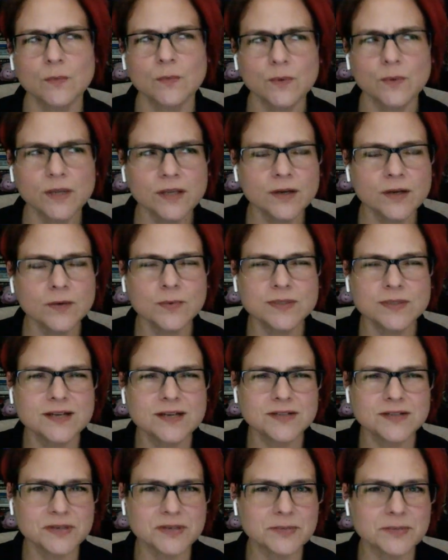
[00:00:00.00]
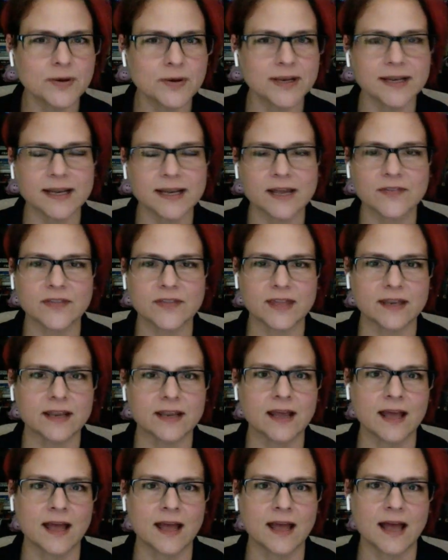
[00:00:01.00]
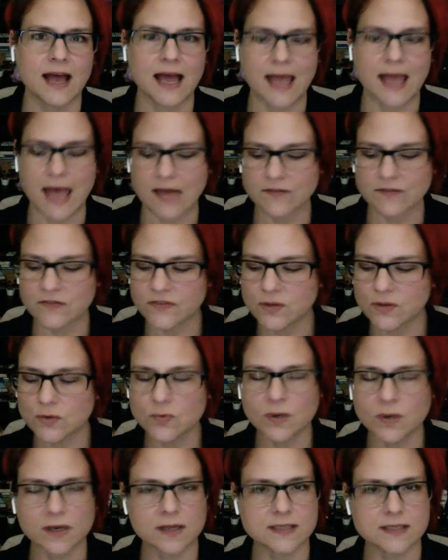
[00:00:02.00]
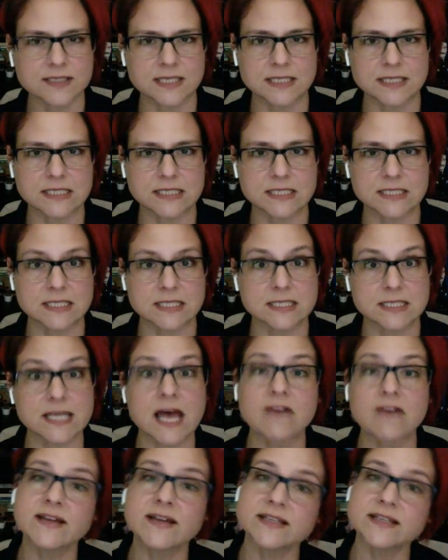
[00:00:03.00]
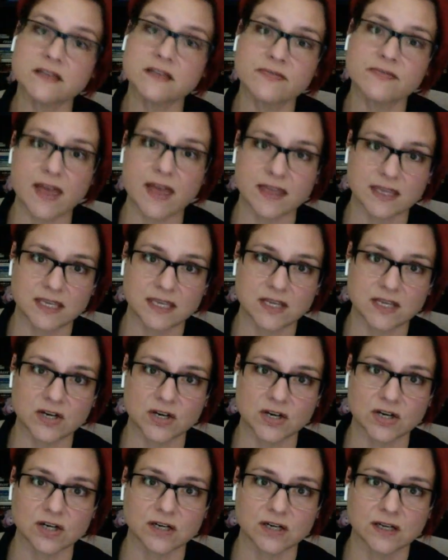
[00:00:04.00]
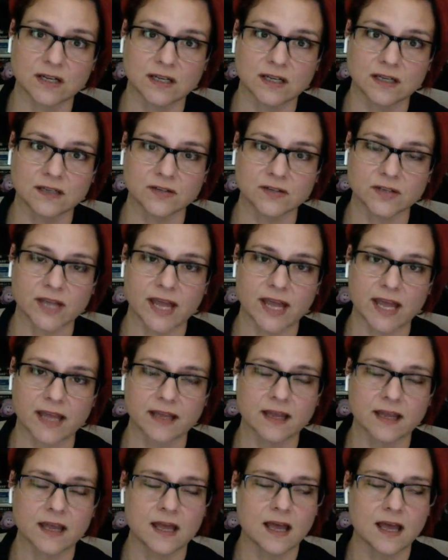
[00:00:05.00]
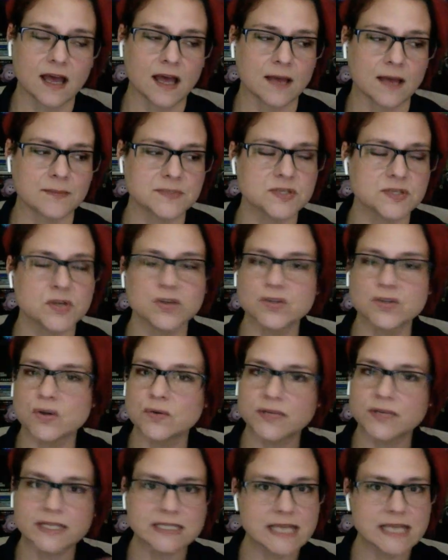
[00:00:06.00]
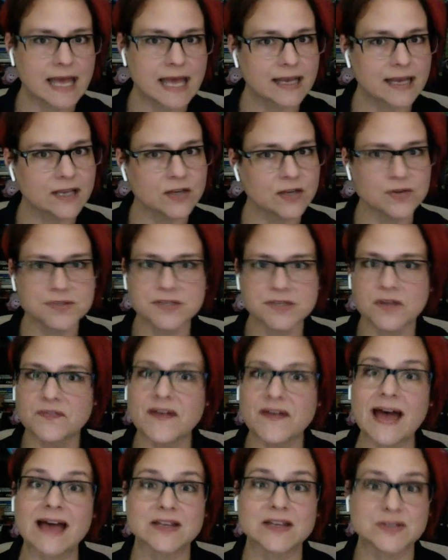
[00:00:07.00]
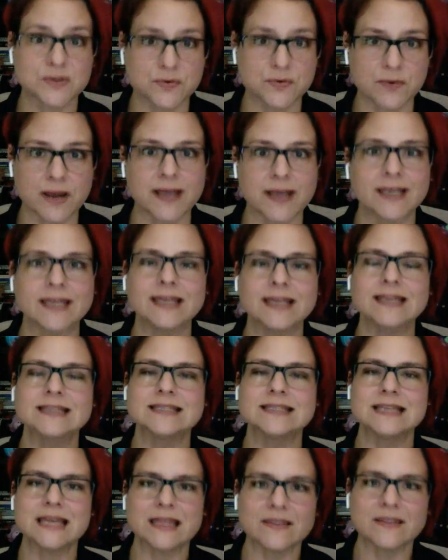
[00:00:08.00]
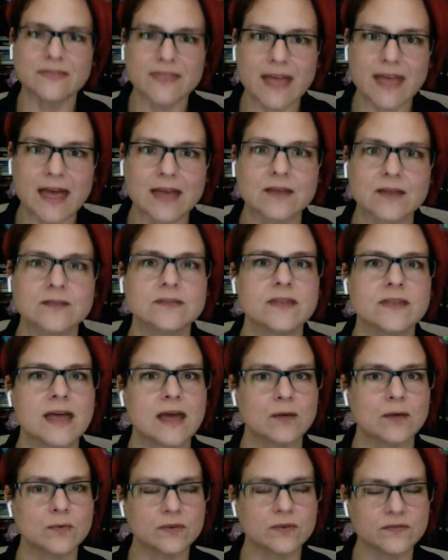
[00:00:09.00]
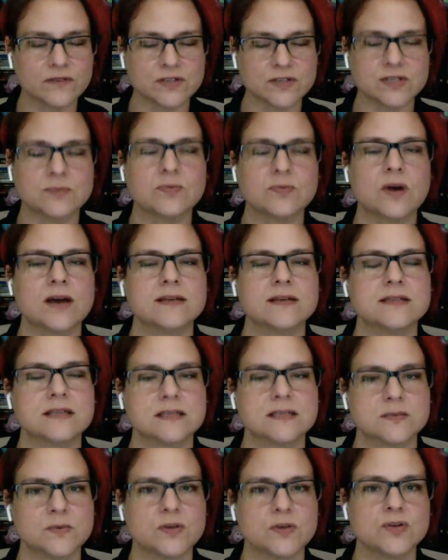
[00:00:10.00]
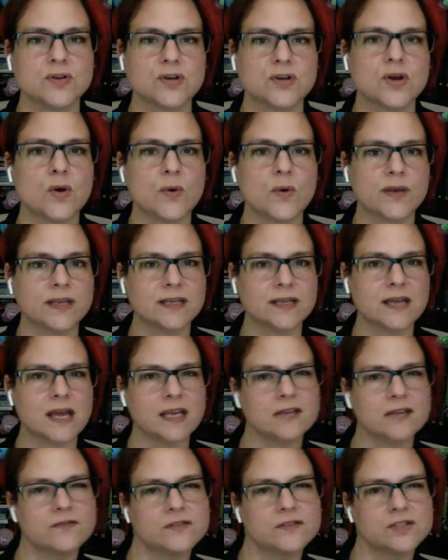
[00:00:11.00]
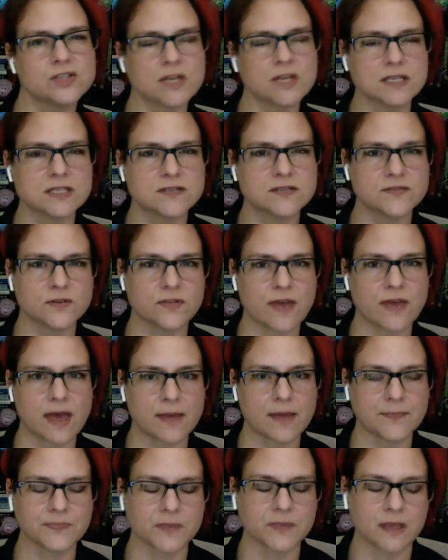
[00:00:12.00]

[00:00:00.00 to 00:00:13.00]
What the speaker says: well, Dr. E pointed out that I have a few run-on sentences. Have I done that here? Okay, so you don't need to edit yourself as you're writing. It's in that revision process where you can go in and kind of adjust for that.